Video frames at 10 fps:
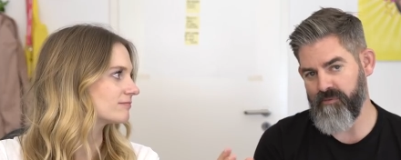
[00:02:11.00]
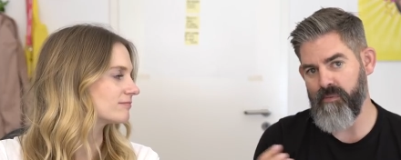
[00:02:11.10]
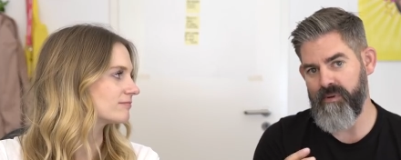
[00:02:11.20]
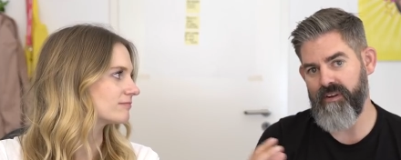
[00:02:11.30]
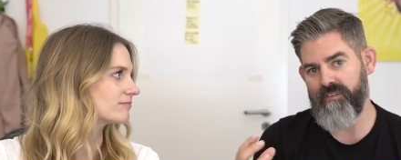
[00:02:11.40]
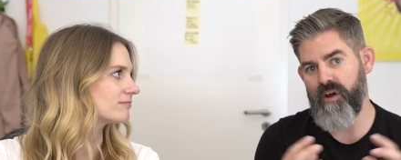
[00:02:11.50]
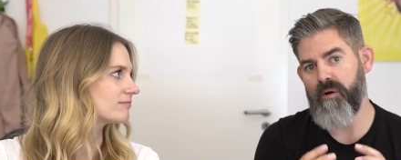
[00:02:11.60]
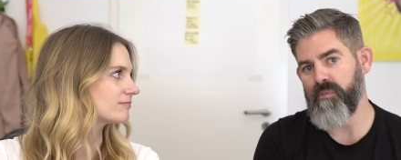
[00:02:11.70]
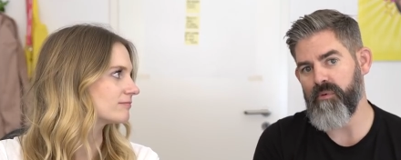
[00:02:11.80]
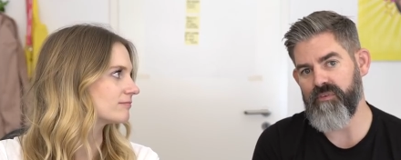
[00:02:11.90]
Speaker 1: forming those
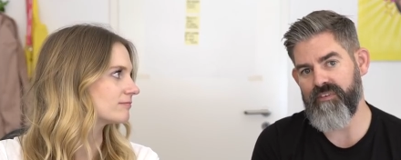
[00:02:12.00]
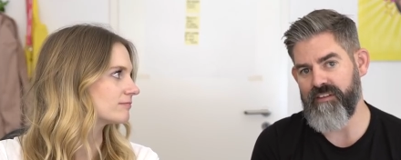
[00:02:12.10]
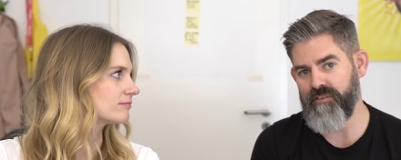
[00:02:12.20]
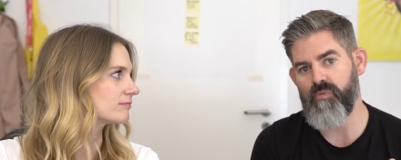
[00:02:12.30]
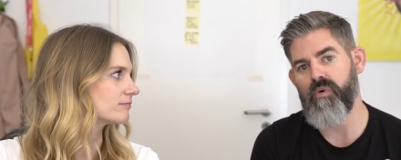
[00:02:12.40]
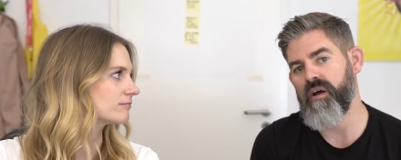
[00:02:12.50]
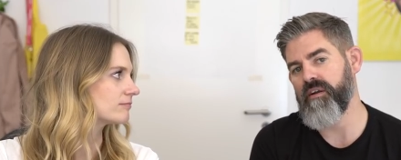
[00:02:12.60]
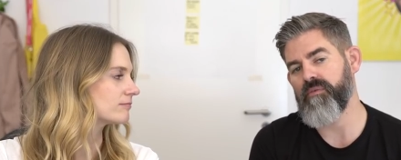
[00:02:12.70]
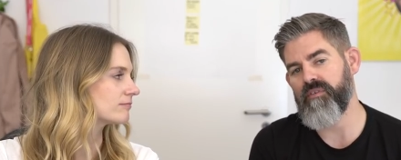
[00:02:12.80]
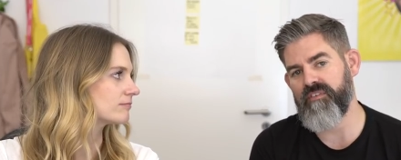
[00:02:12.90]
art boards into
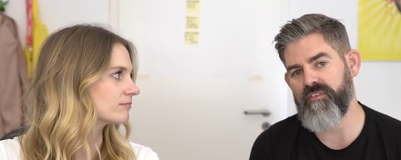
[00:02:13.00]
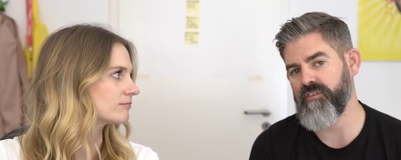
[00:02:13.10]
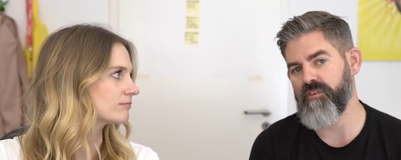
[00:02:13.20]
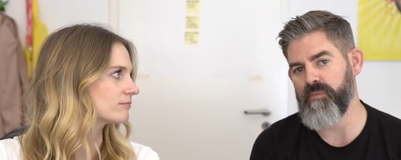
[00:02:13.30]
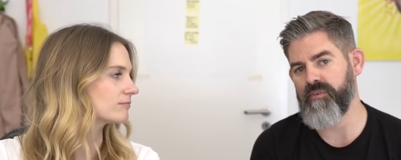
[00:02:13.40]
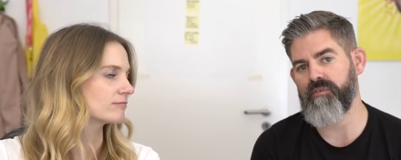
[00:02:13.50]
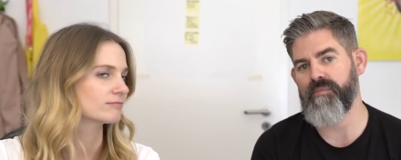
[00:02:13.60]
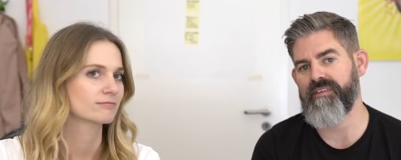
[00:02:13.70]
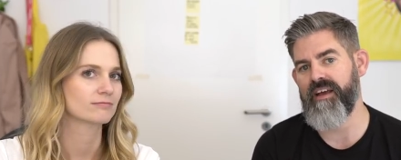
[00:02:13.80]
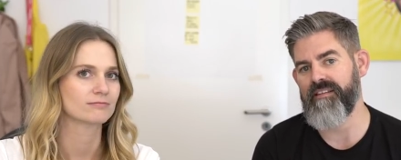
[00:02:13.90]
one was just super,
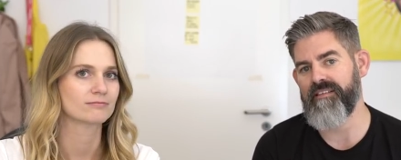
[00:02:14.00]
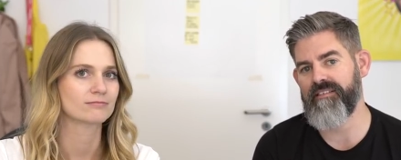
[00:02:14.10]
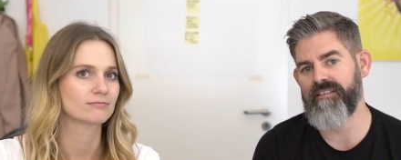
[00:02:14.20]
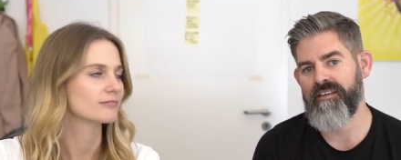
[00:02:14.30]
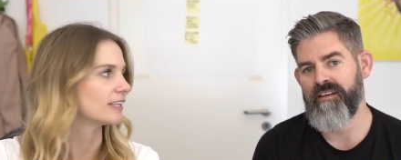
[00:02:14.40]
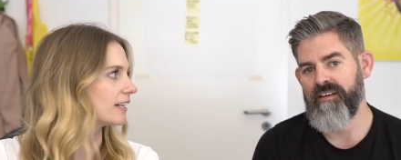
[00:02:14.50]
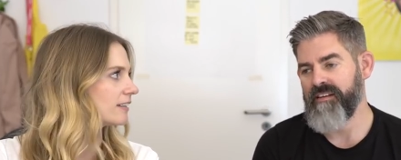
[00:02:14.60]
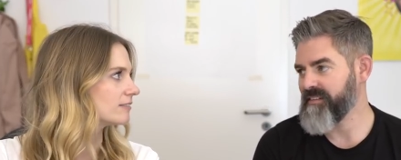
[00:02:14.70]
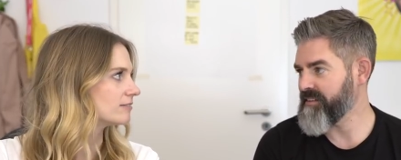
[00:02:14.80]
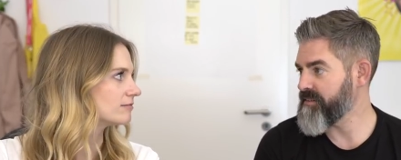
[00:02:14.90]
super tense.
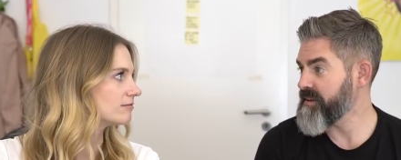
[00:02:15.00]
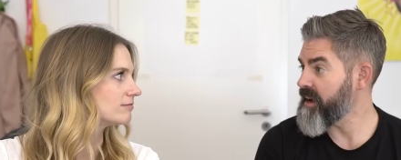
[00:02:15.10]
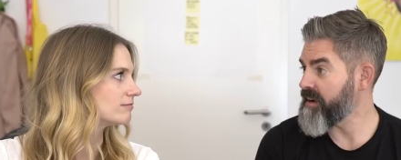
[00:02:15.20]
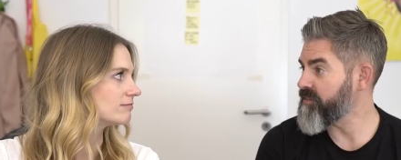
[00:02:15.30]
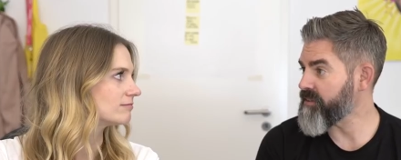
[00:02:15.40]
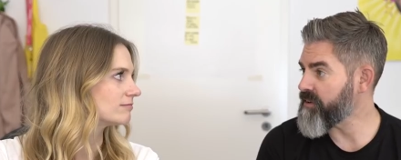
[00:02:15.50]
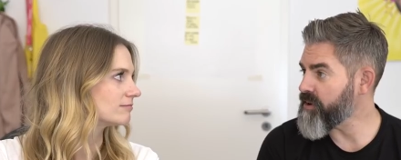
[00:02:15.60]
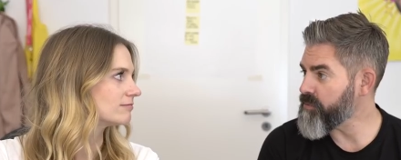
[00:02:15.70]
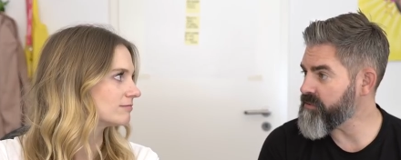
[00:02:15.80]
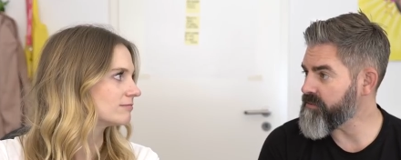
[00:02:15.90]
Yeah. So yeah, it was a
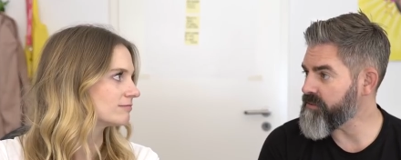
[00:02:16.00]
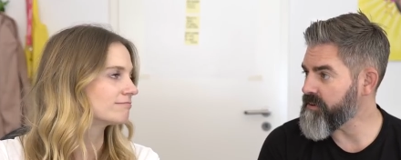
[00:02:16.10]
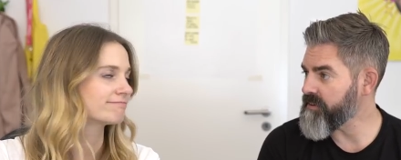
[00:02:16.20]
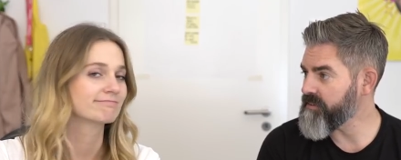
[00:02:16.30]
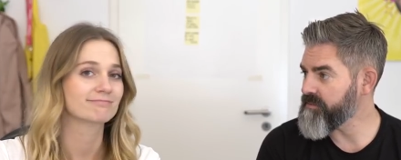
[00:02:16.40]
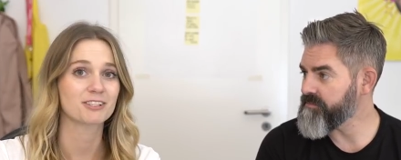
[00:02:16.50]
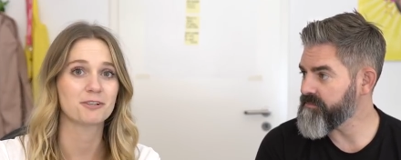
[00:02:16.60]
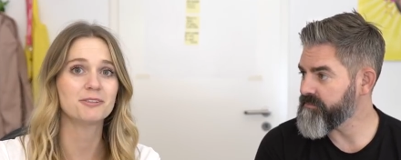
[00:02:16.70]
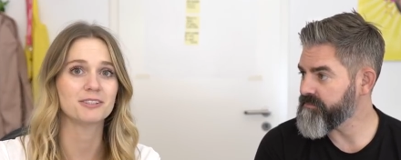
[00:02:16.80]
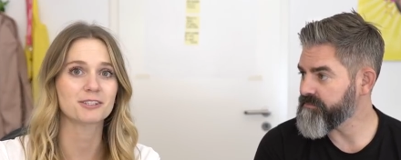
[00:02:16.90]
great option for us.
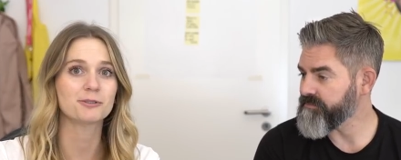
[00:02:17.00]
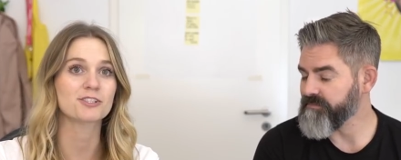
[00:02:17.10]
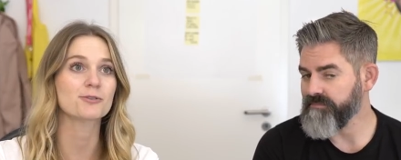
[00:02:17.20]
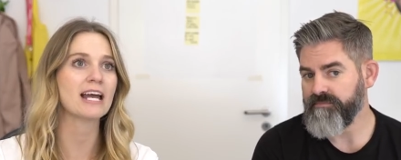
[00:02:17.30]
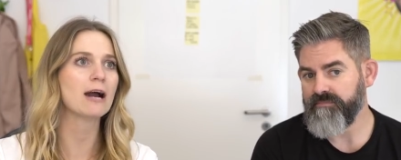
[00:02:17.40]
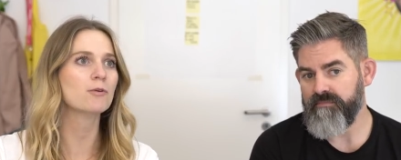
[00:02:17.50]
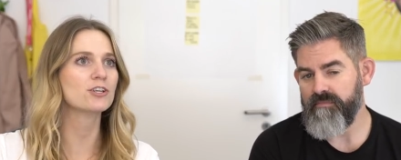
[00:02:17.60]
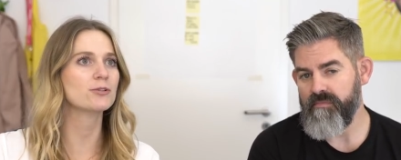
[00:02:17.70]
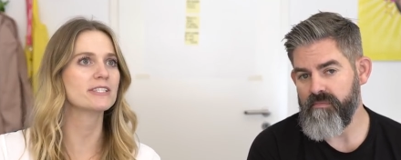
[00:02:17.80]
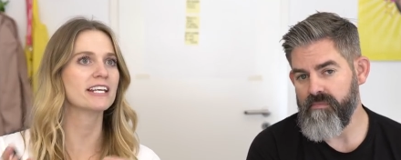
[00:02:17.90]
Speaker 2: Cool, cool. So now we're
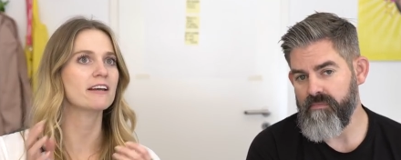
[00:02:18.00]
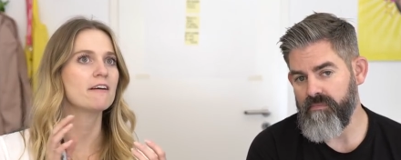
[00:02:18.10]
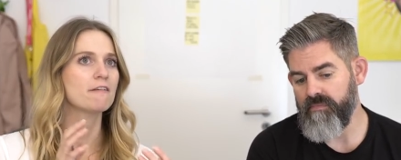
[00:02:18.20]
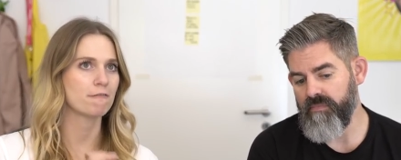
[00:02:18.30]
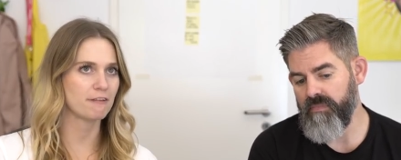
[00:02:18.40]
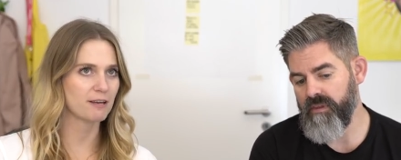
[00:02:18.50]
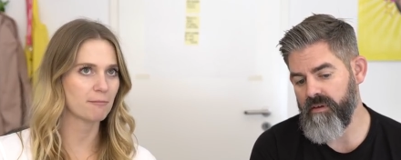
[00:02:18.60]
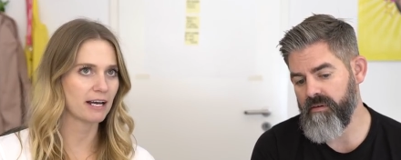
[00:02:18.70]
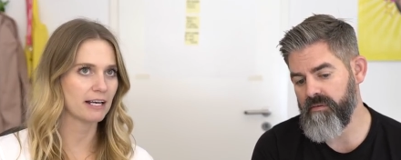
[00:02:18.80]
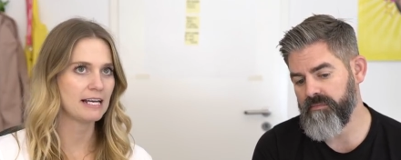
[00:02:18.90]
using
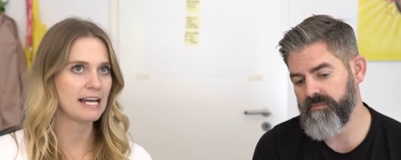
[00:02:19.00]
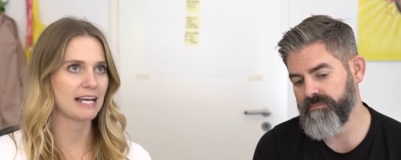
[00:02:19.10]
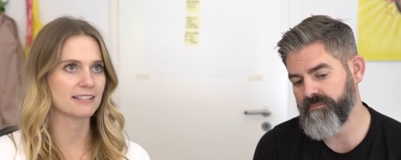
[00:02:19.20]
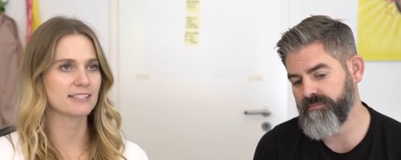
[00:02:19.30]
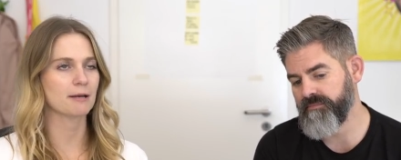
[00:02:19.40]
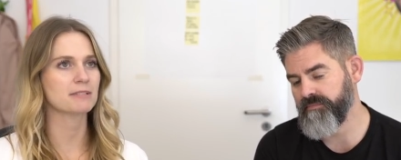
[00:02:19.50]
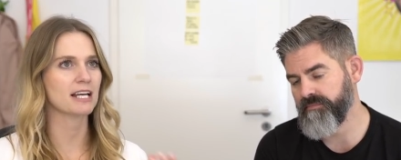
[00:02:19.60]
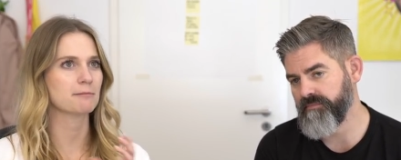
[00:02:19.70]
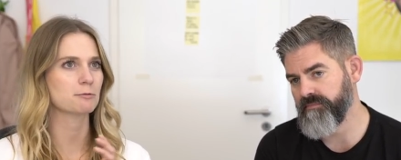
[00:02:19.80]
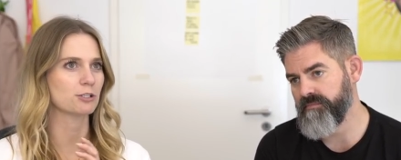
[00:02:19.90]
Figma, and
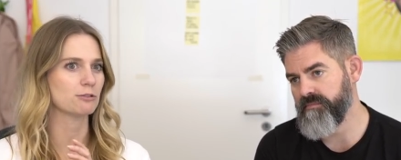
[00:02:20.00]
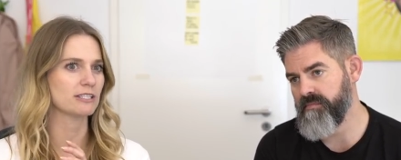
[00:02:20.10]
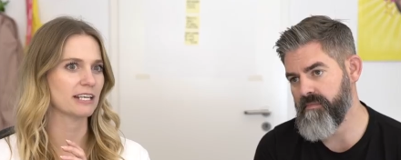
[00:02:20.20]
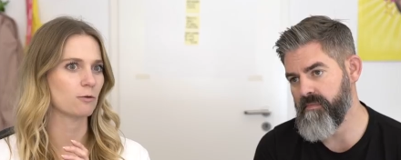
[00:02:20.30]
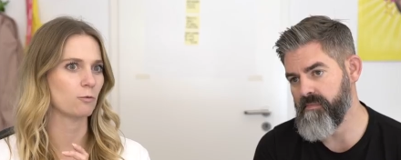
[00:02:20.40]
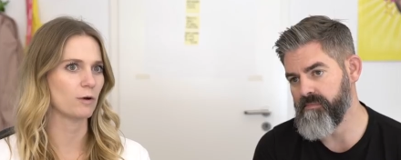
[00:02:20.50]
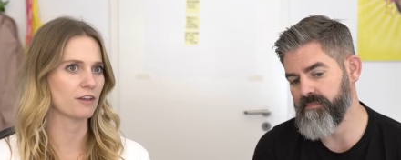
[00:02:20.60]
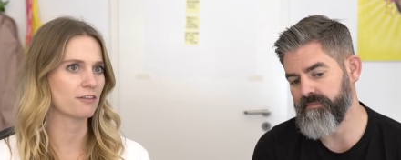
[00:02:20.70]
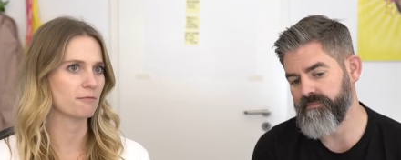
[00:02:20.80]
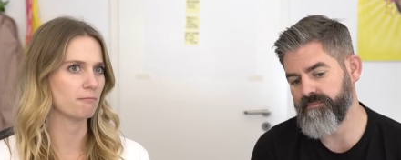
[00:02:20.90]
sometimes we're using it
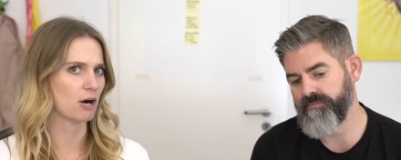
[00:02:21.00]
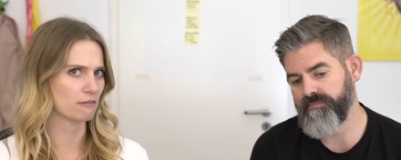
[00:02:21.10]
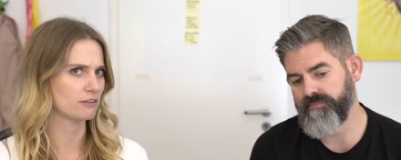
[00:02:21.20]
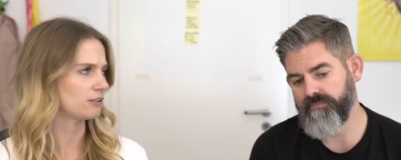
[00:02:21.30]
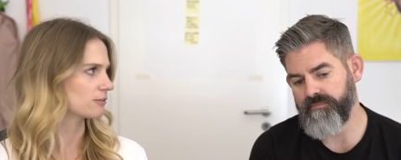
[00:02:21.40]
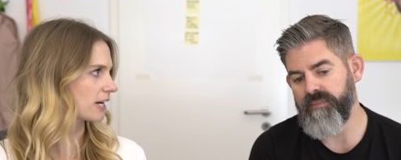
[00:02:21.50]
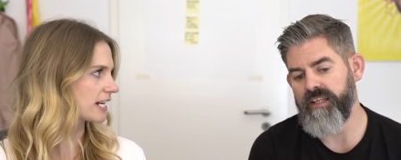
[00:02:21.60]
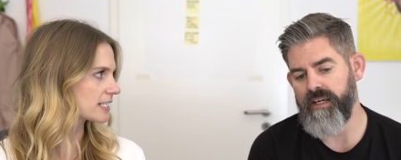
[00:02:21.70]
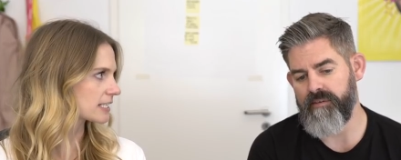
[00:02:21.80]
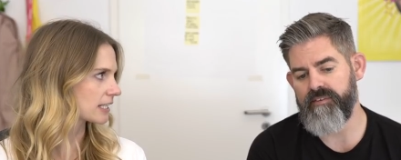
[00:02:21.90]
with Marvel,
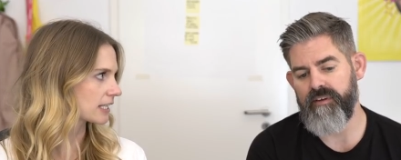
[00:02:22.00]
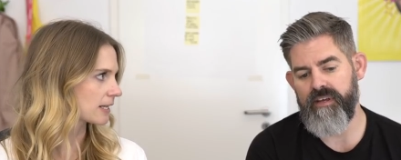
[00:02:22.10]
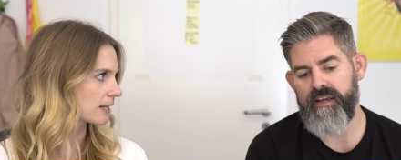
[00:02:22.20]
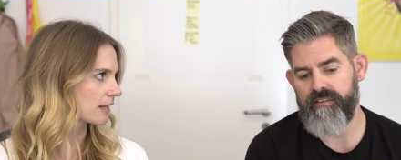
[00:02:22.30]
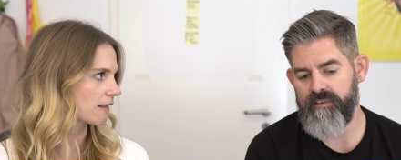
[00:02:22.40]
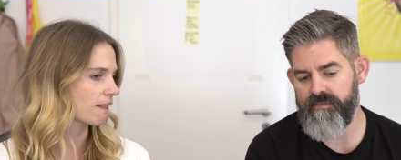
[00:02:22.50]
right? Yeah,
Speaker 1: so yeah, there's a